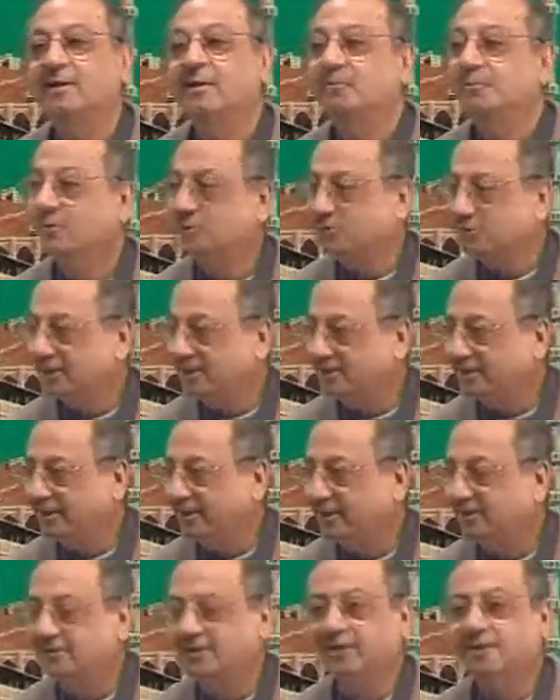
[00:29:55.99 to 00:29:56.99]

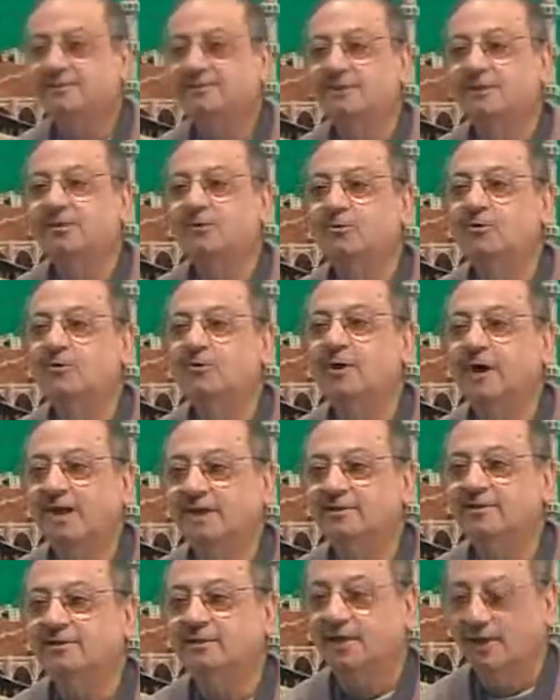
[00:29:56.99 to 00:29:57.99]
Mustatir takdiruhu
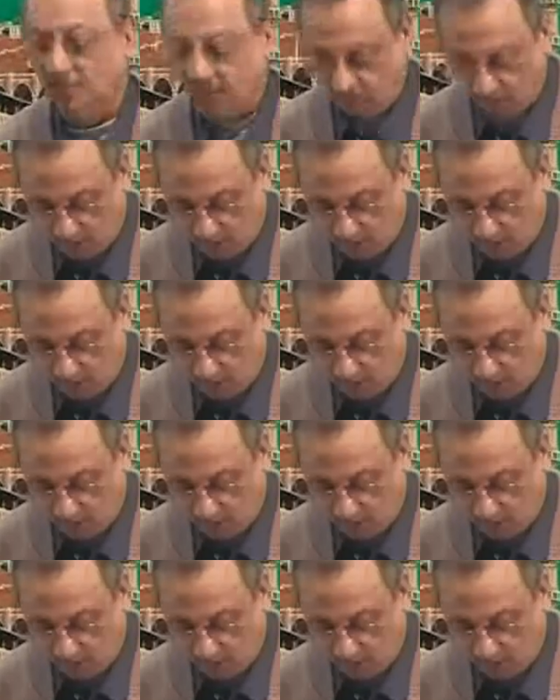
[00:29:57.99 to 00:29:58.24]
anta.